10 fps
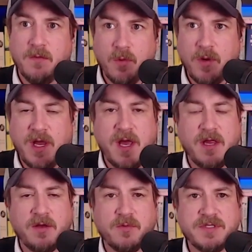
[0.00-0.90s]
Maria
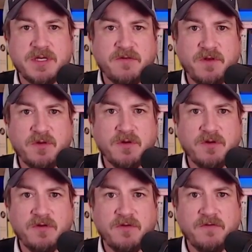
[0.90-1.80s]
Heller was
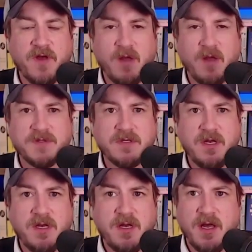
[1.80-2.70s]
interviewing Phelps,
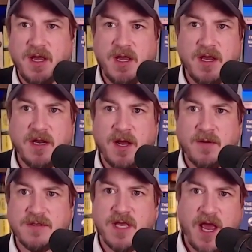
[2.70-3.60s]
and I
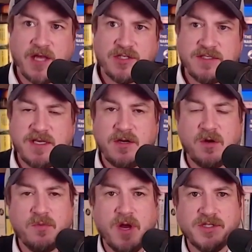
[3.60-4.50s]
was like, I should send
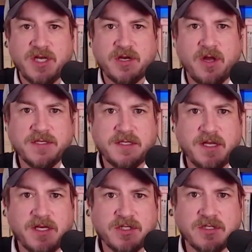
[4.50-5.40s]
her Project
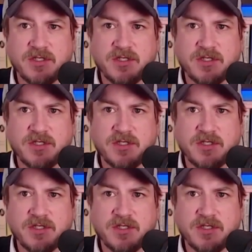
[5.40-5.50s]
Constellation.